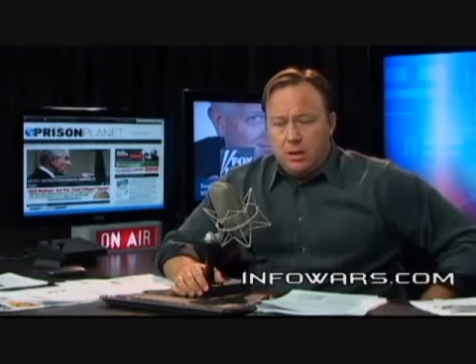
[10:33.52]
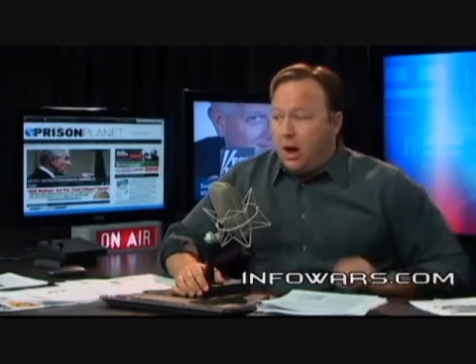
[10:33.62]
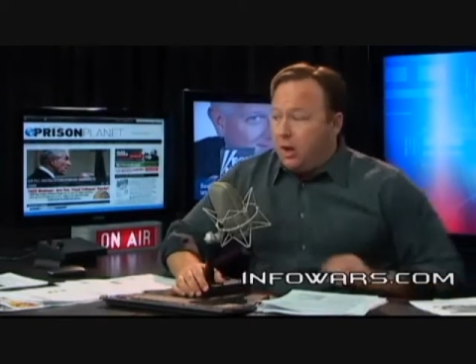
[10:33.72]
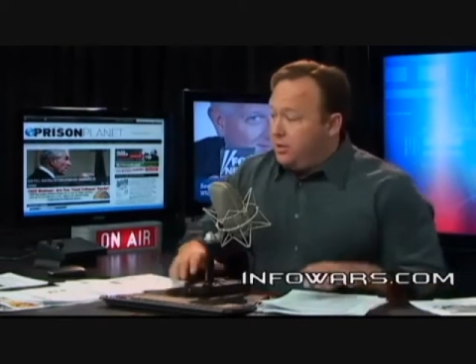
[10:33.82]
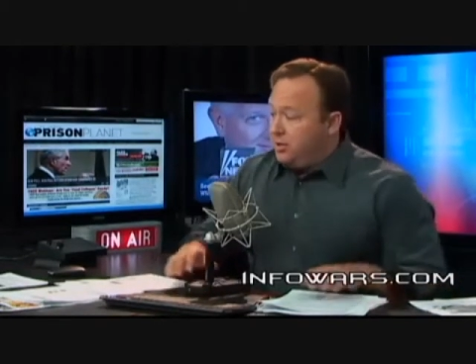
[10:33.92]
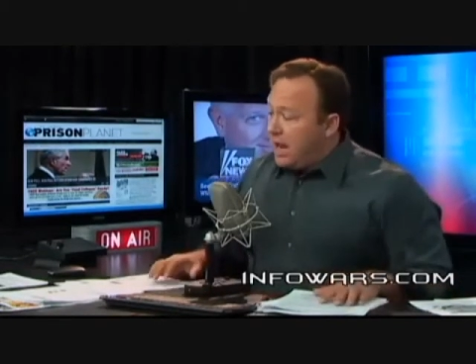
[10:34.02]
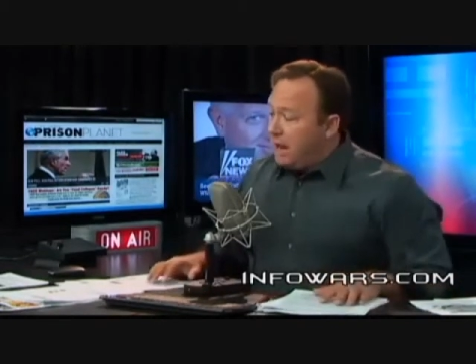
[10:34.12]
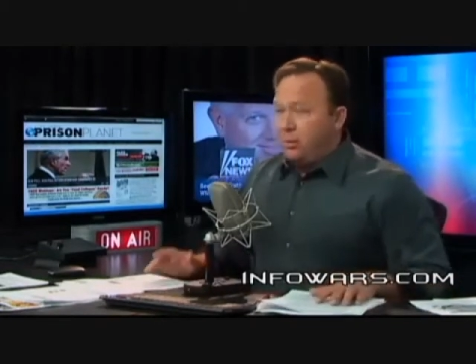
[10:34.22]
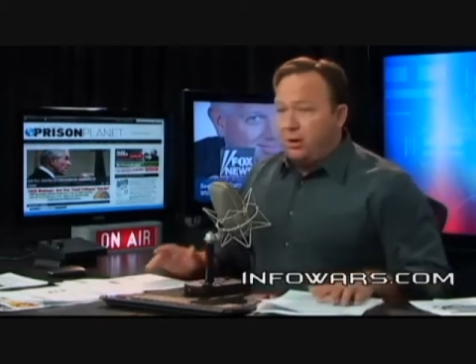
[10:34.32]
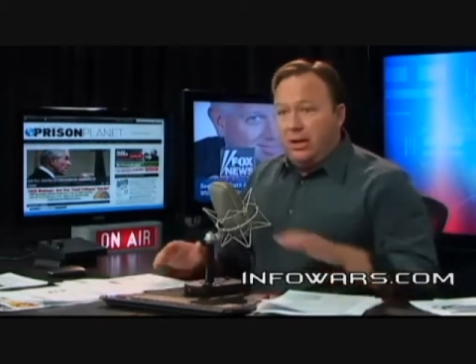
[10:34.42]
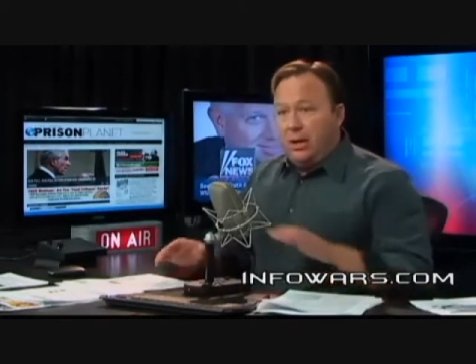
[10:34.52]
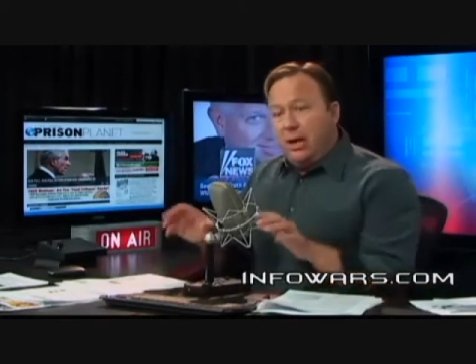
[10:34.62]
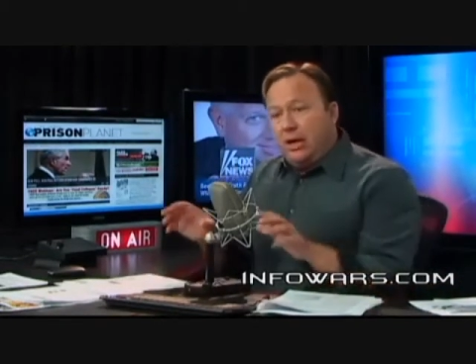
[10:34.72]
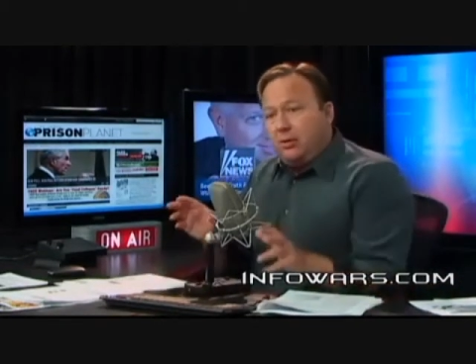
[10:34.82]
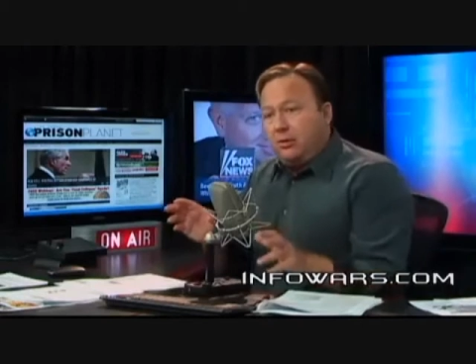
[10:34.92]
Now,
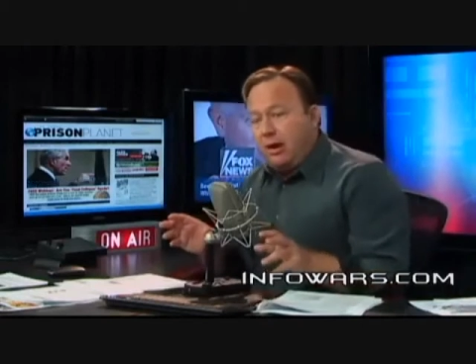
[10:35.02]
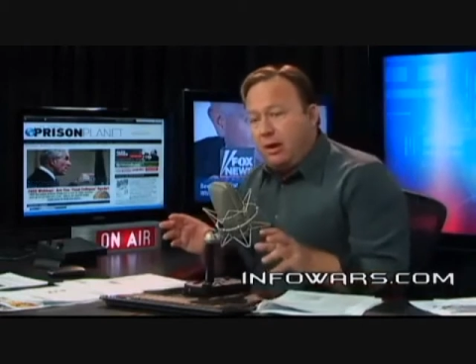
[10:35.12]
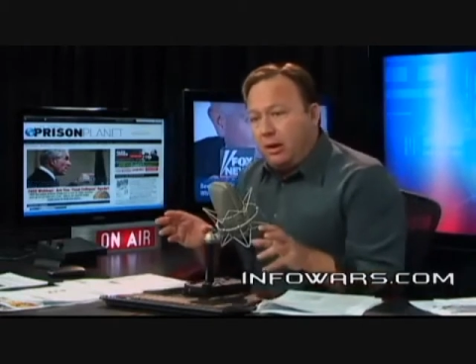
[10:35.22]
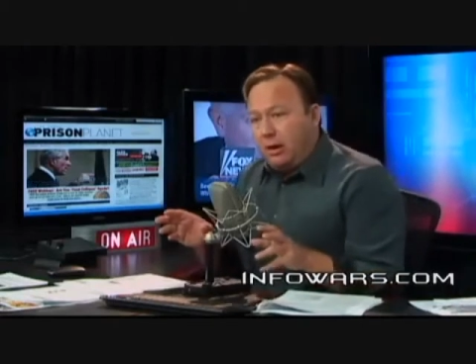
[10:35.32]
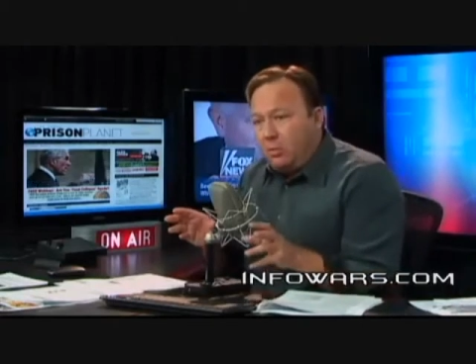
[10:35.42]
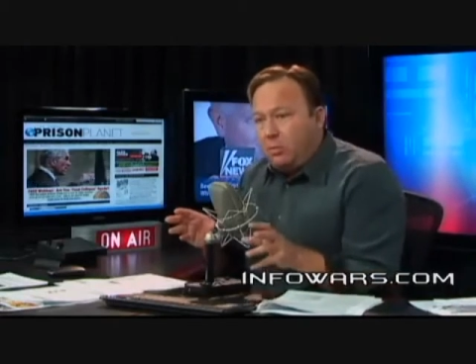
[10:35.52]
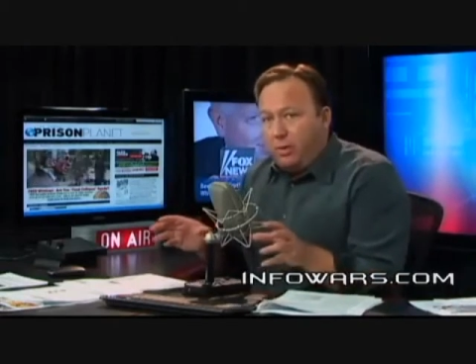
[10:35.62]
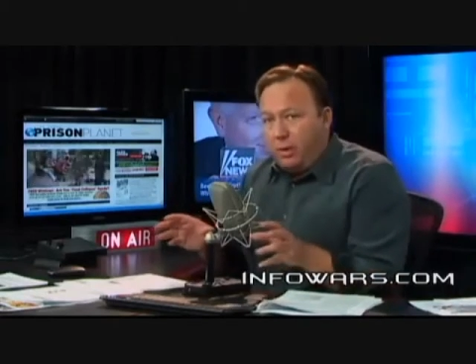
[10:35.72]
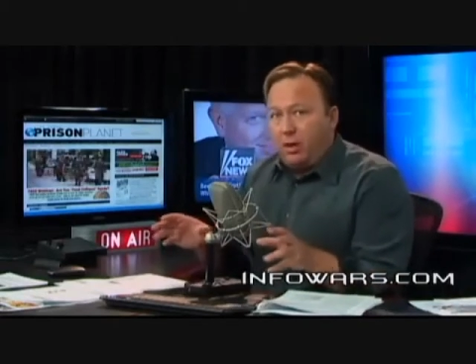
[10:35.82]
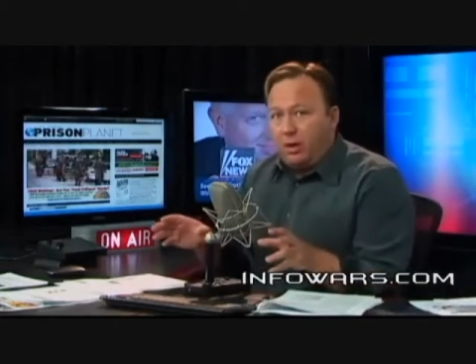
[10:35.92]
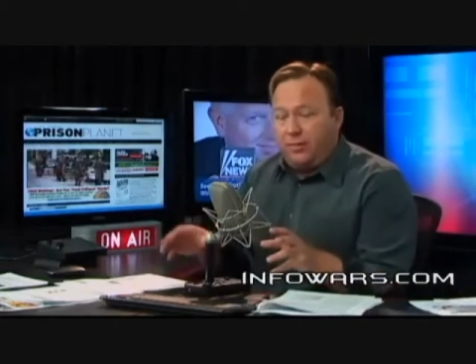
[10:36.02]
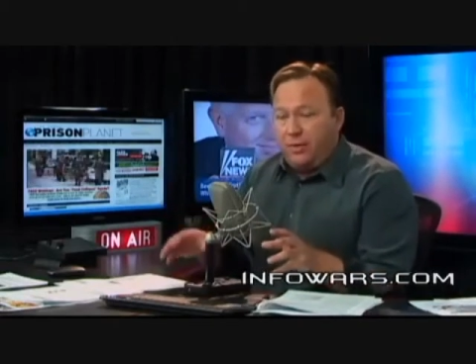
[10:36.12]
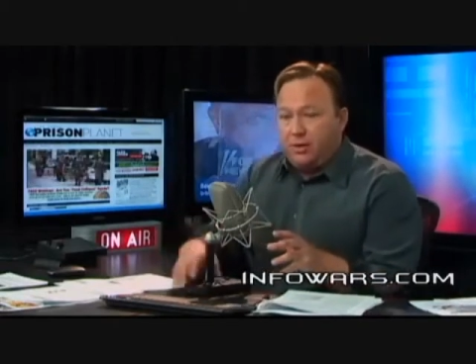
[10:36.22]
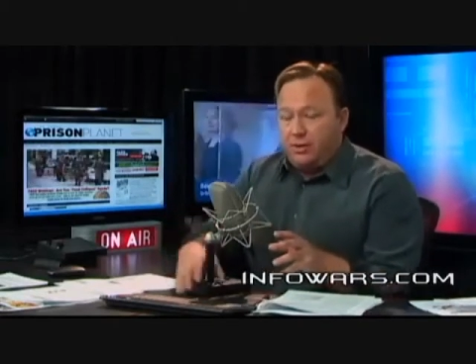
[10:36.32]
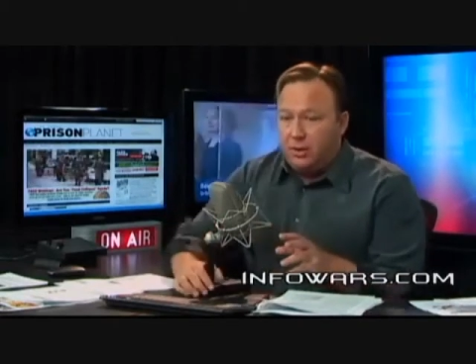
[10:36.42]
separately, integrating in with all of
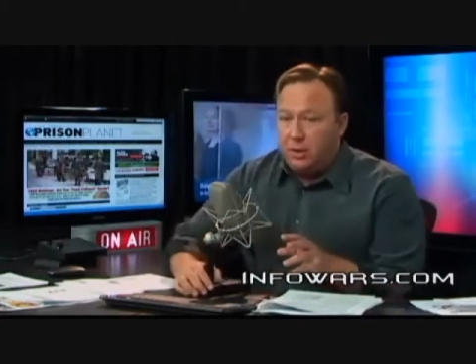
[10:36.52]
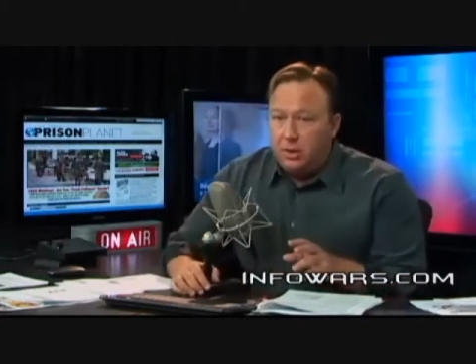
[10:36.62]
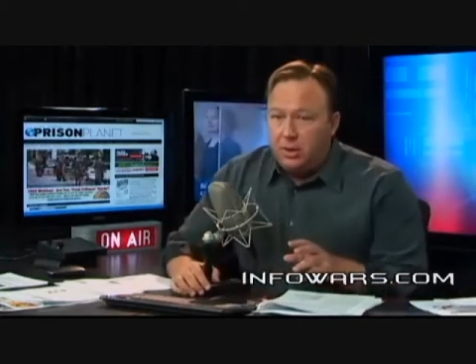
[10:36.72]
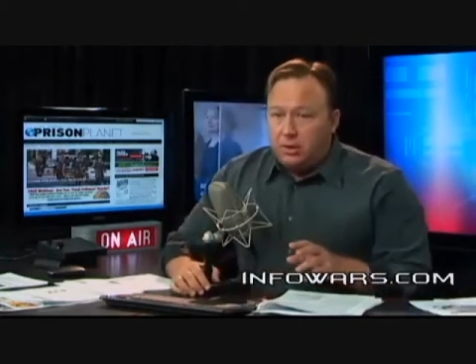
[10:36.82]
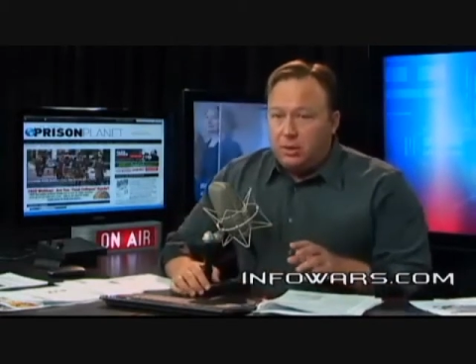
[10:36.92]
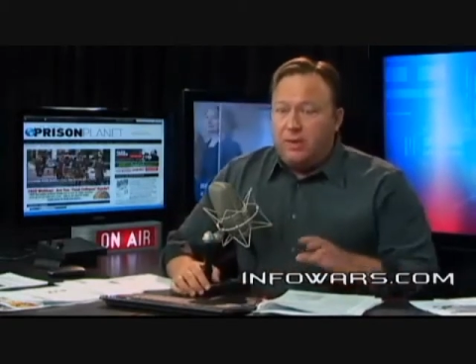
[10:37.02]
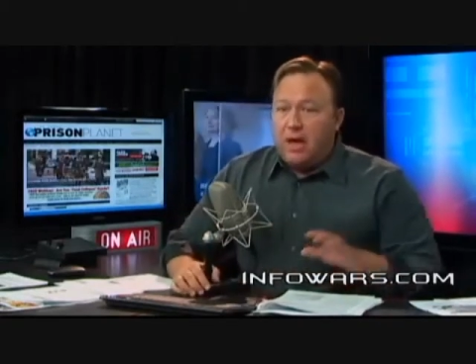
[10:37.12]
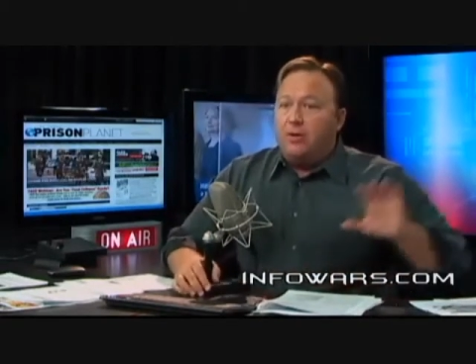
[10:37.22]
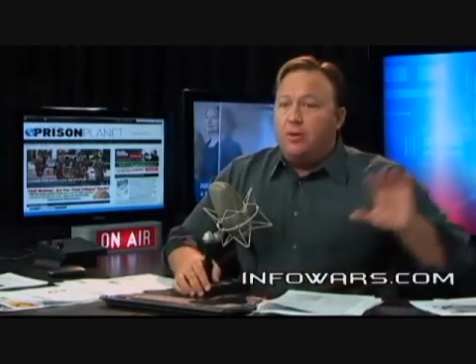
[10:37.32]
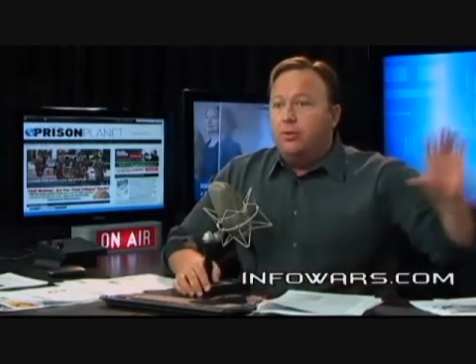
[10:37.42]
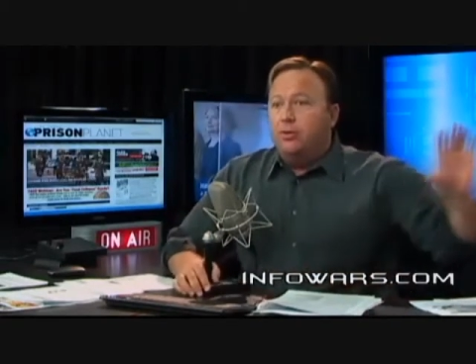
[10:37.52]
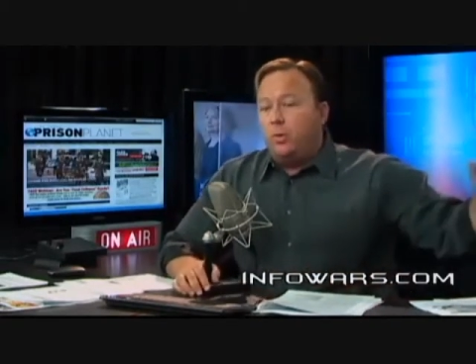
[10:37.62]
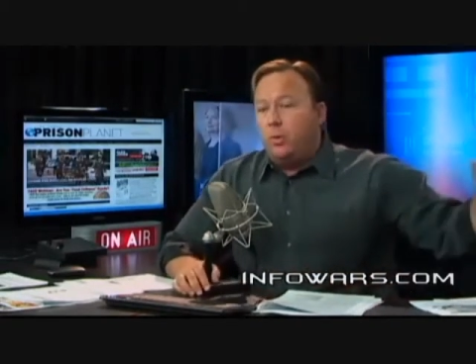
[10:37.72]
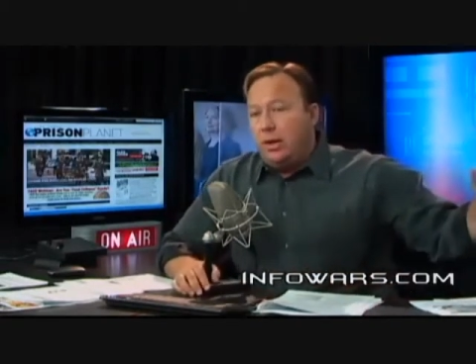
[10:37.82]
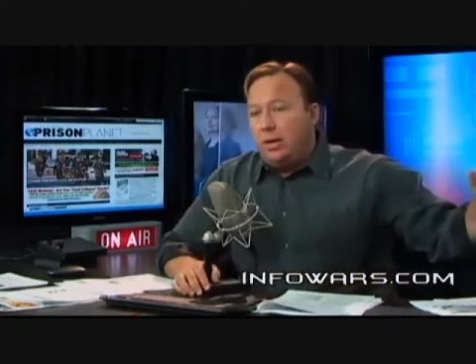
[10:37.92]
this, you've got
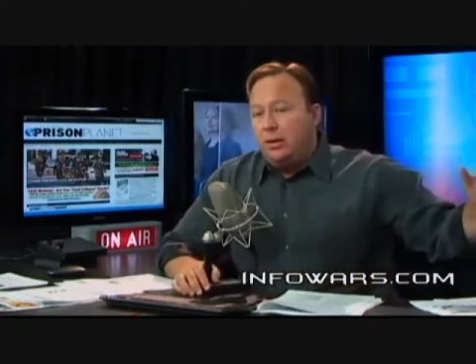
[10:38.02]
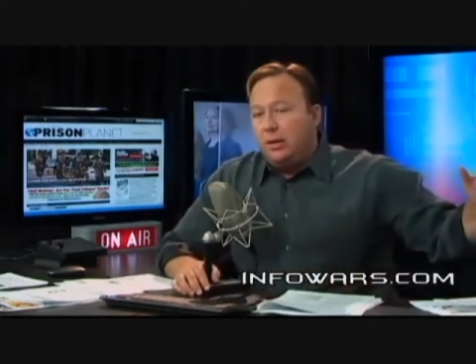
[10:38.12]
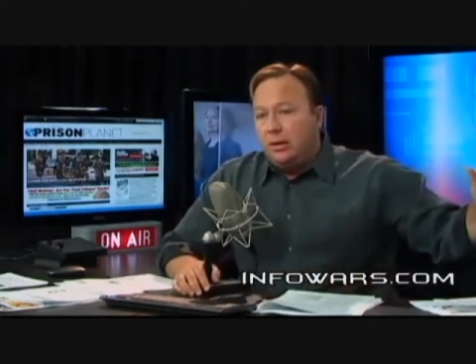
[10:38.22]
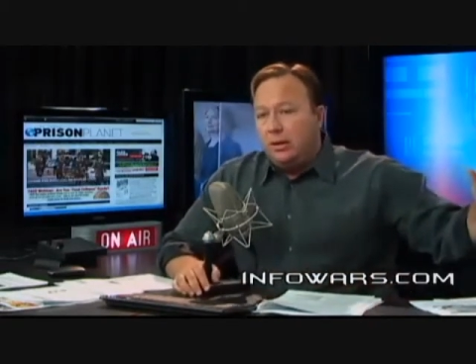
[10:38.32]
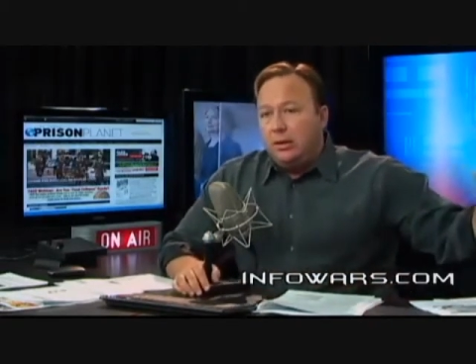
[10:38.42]
Newsweek